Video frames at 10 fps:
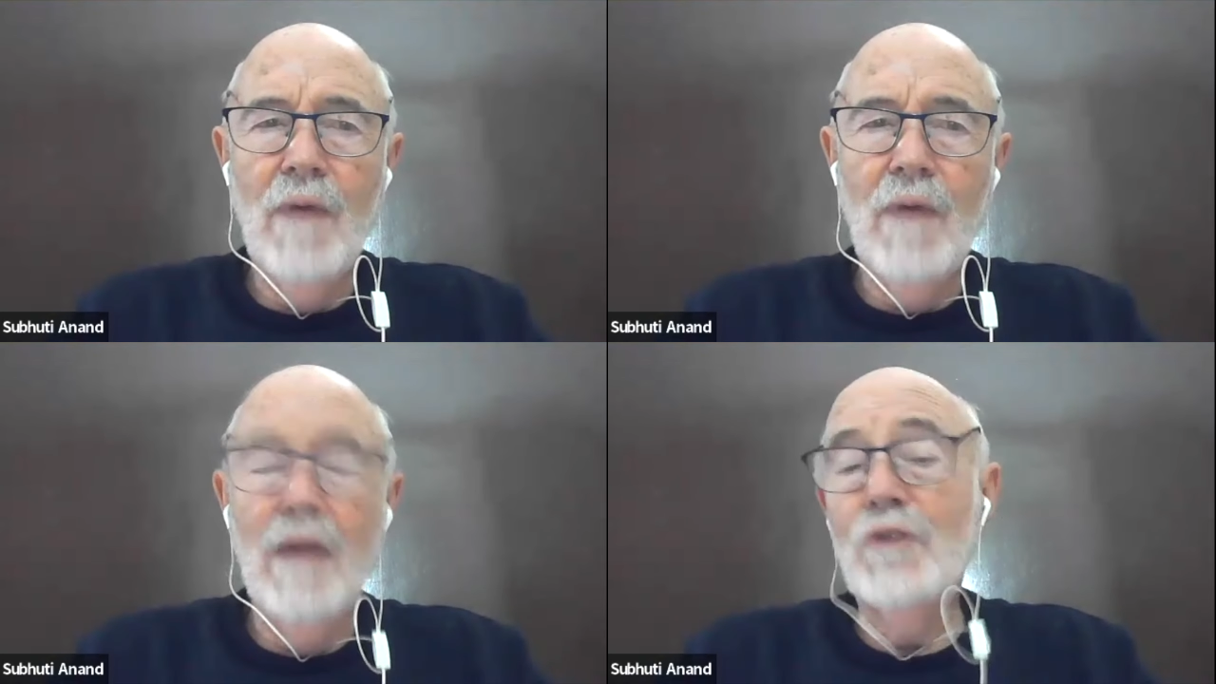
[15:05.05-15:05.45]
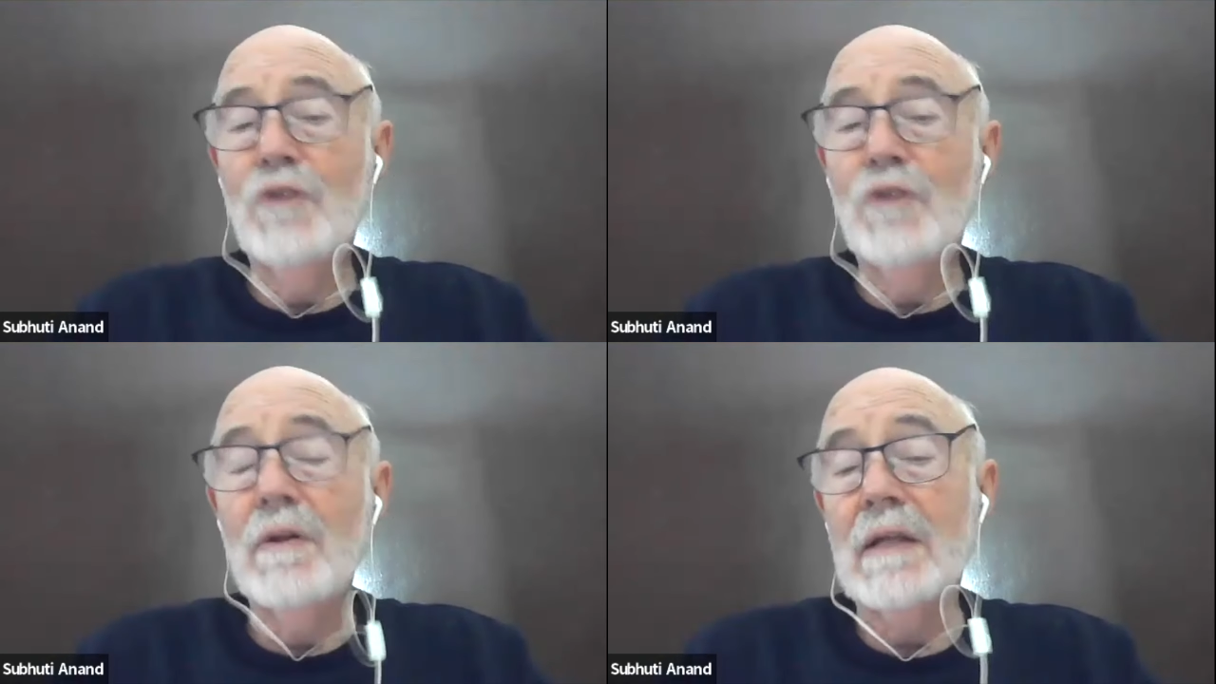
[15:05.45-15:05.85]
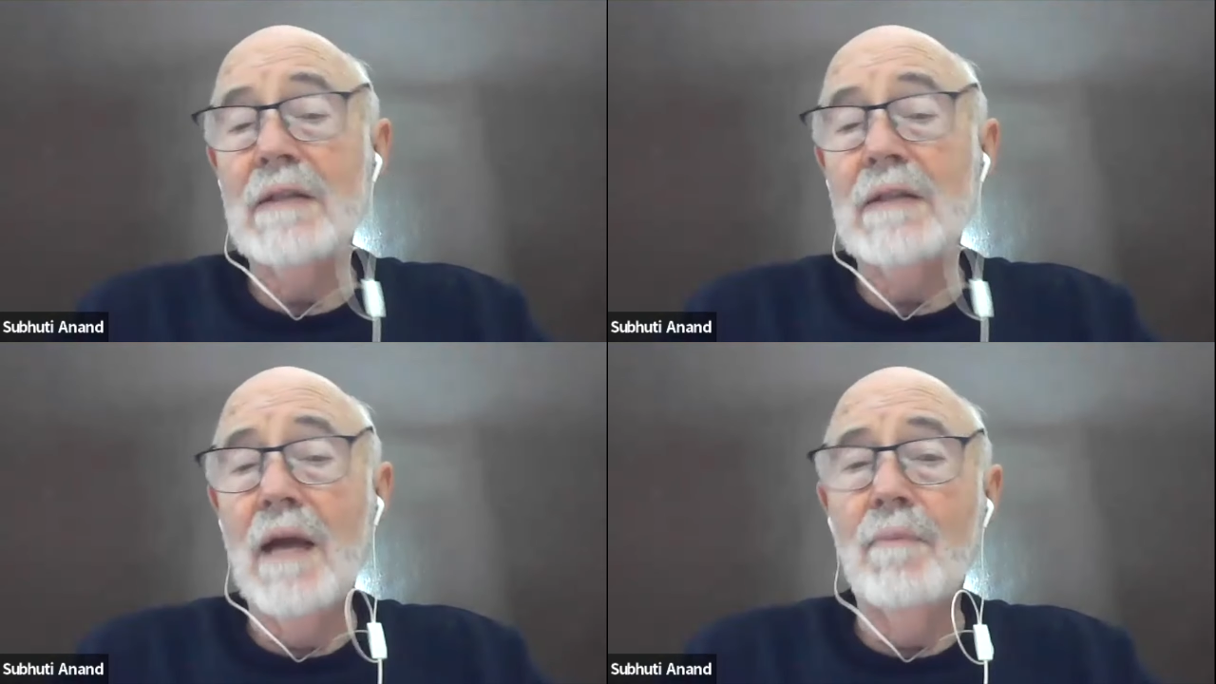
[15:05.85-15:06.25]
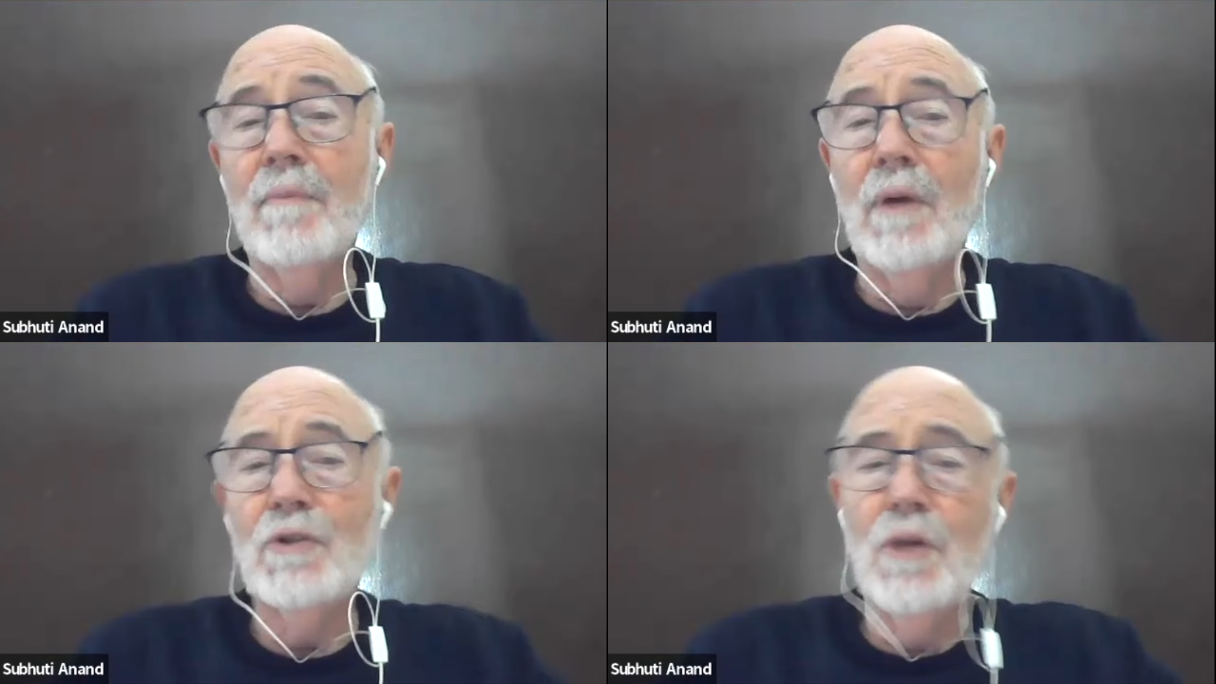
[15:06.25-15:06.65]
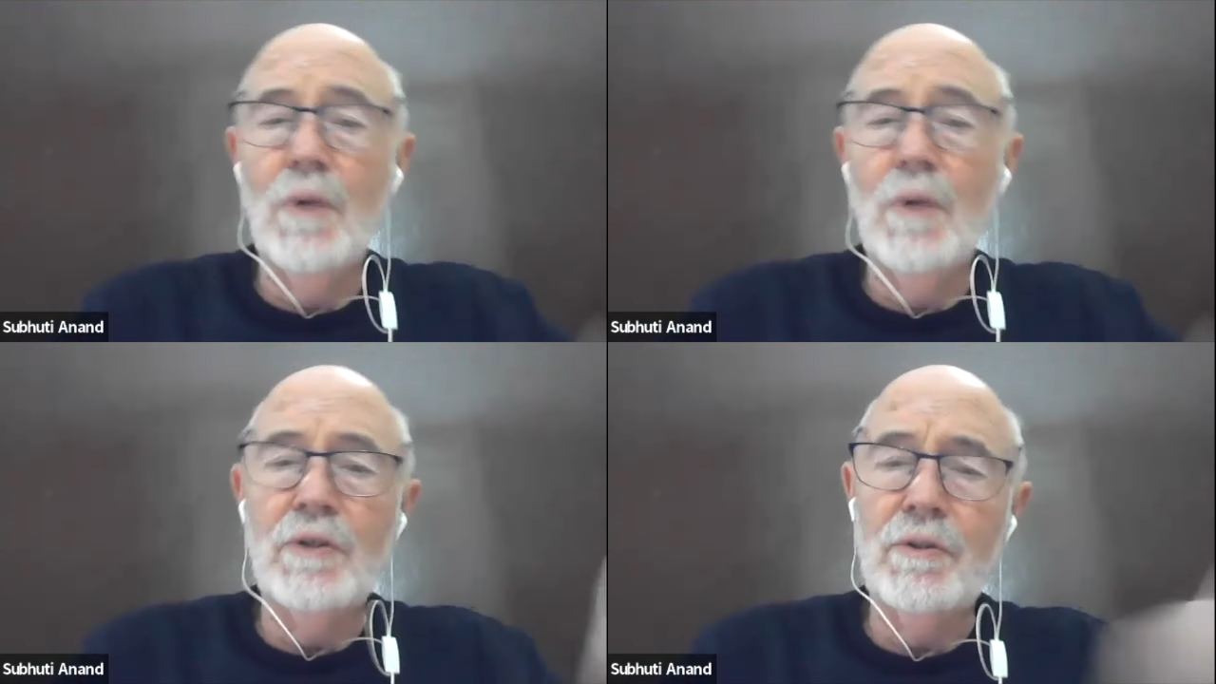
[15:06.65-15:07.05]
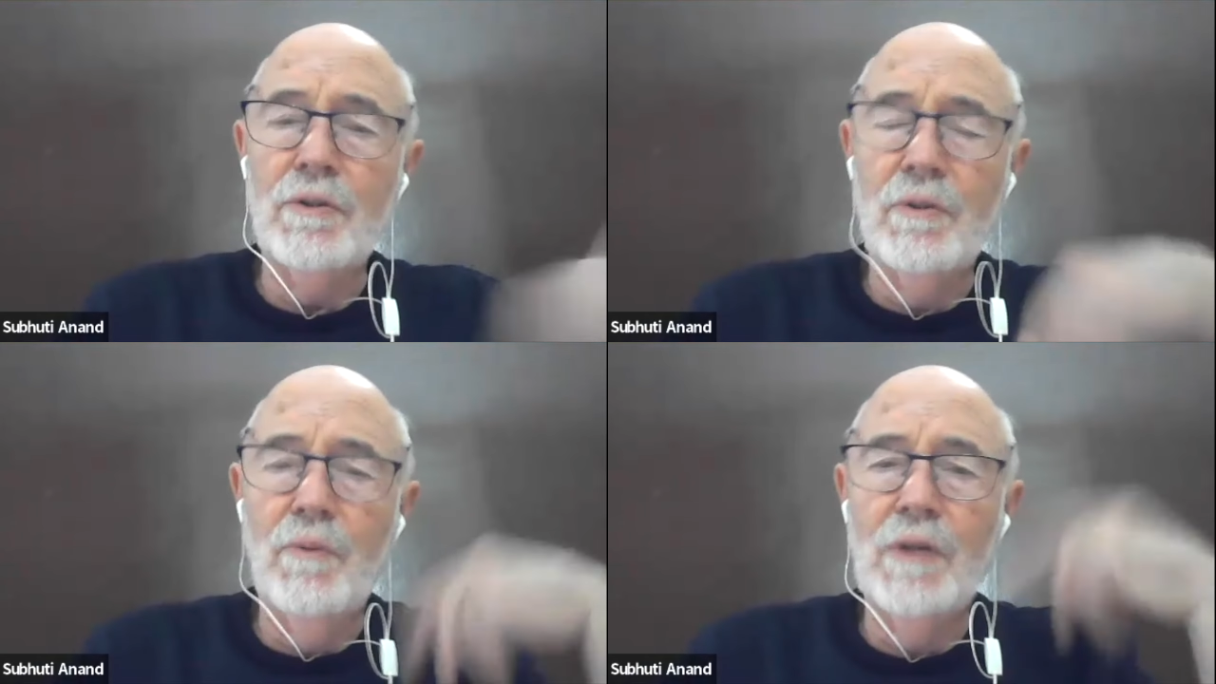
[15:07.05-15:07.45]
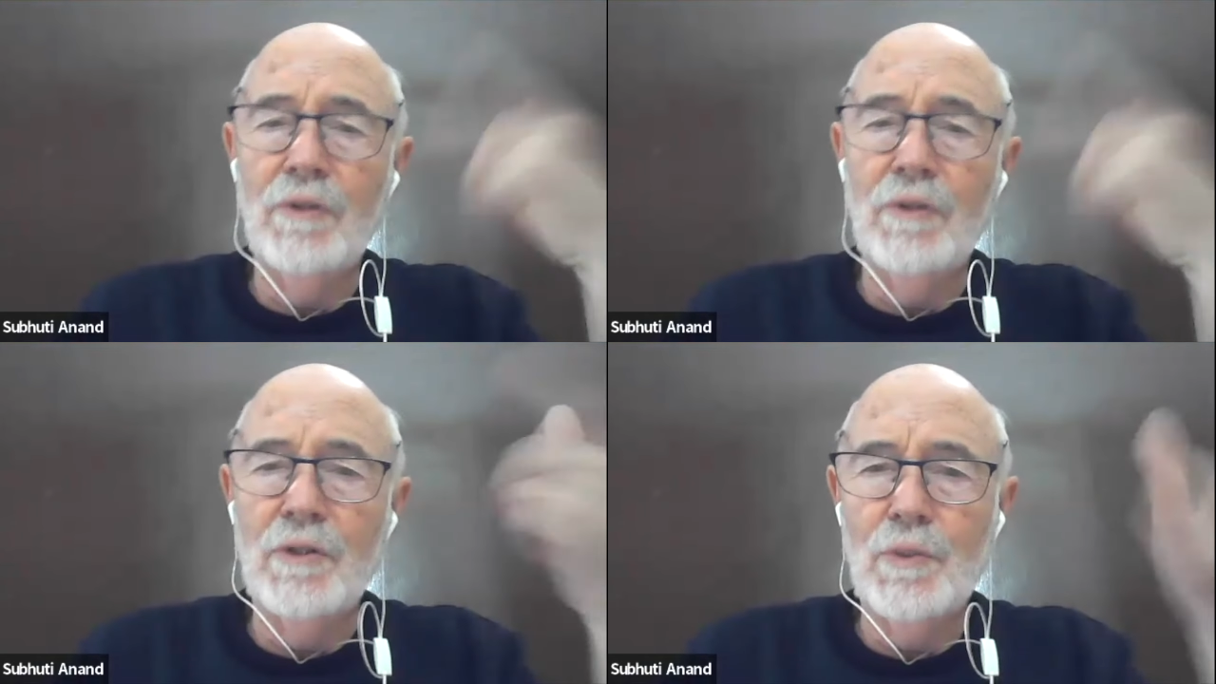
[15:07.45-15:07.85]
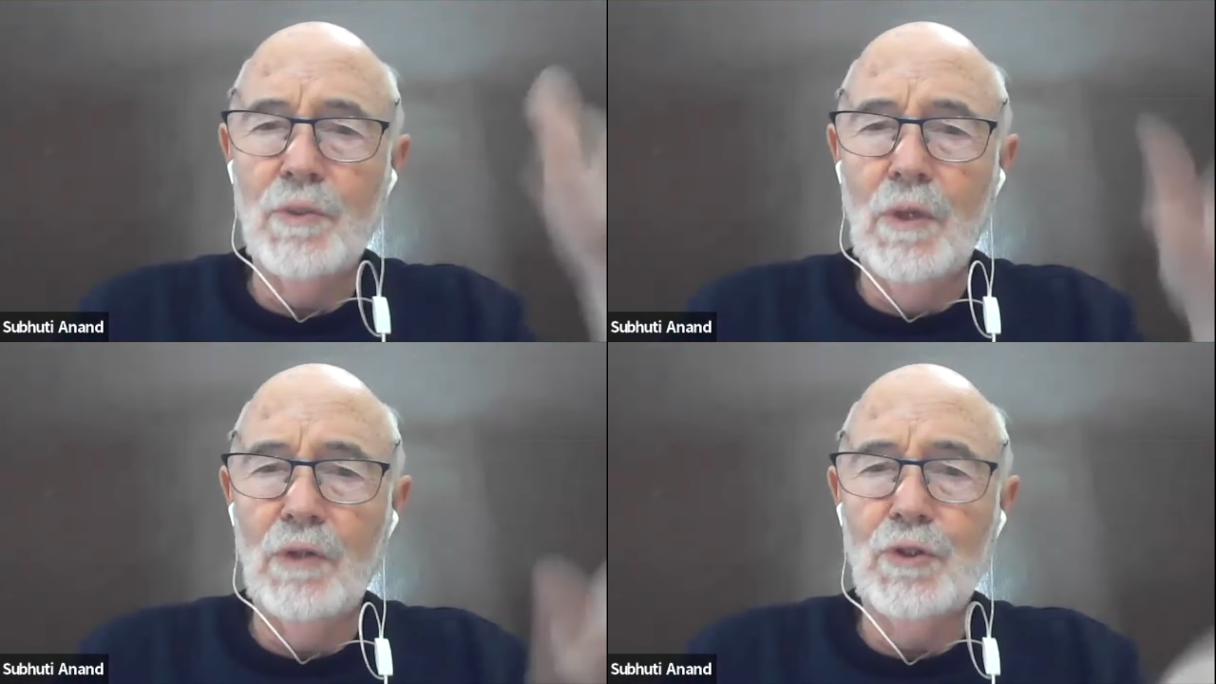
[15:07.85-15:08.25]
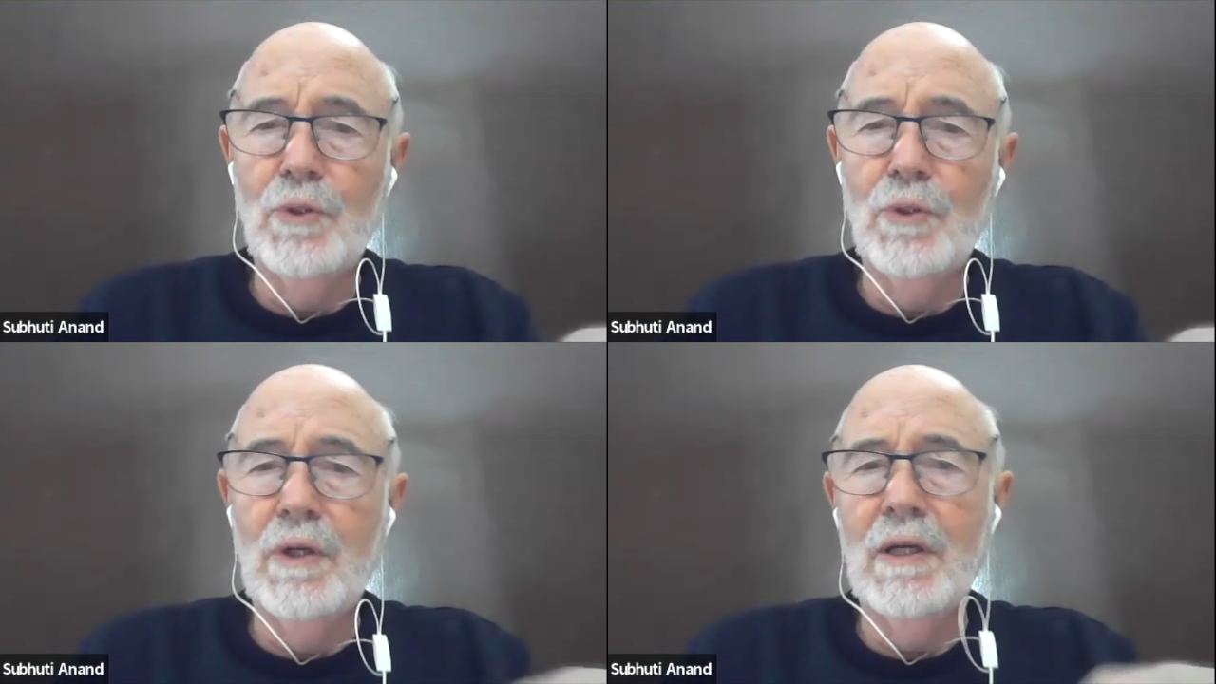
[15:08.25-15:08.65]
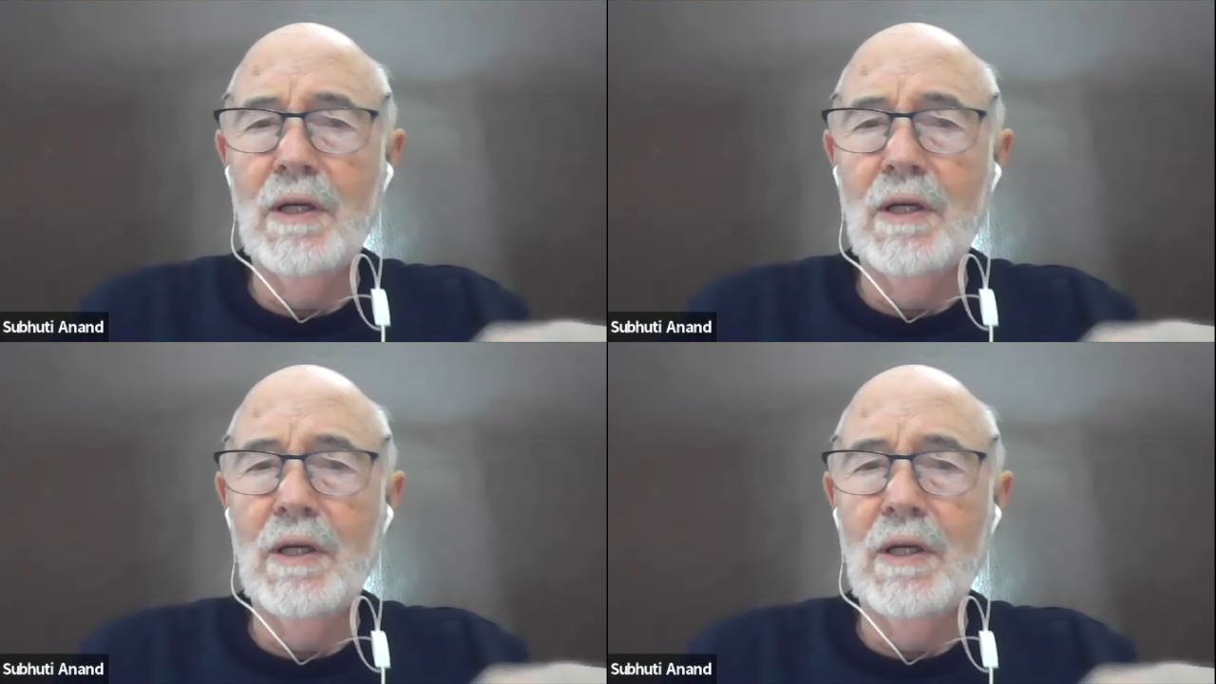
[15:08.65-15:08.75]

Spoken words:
And during that time, Osho went on his world tour.